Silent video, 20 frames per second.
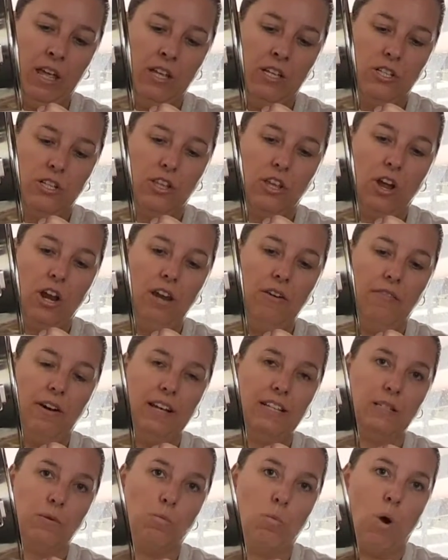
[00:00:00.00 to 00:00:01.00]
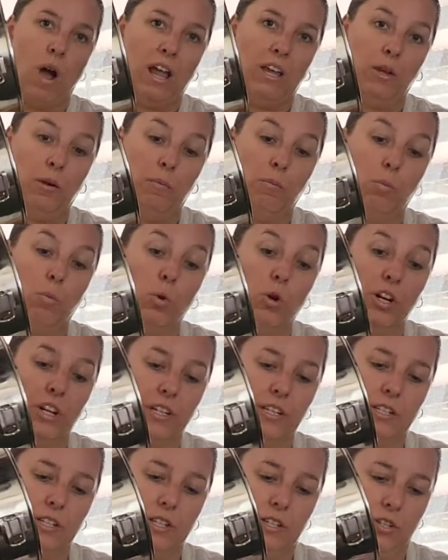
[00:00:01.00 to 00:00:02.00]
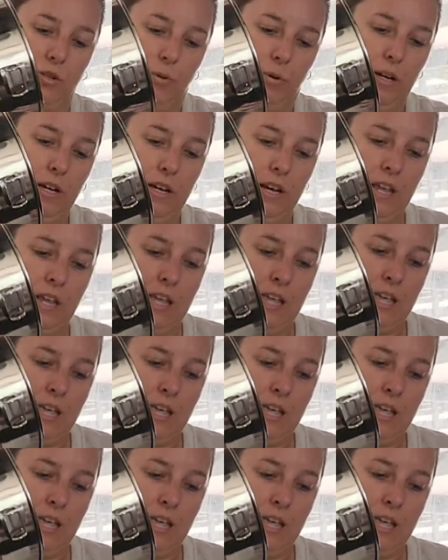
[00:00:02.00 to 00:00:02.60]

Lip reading: So the only reason why you wouldn't do it